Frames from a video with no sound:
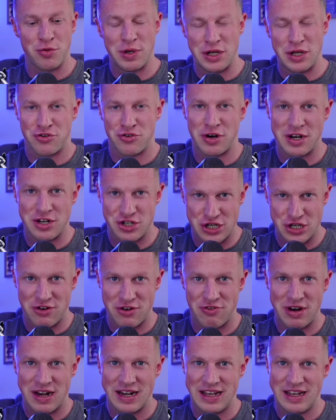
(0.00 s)
you're trying to
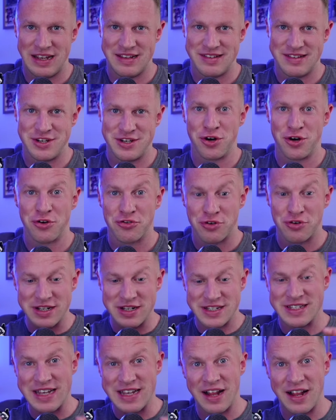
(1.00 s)
generate leads. You're not trying to
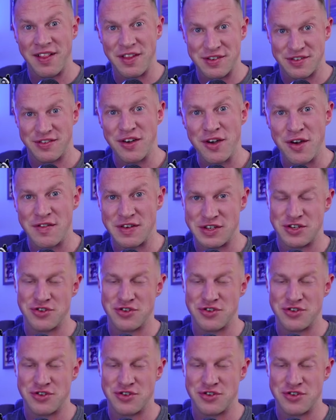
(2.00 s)
sell the service,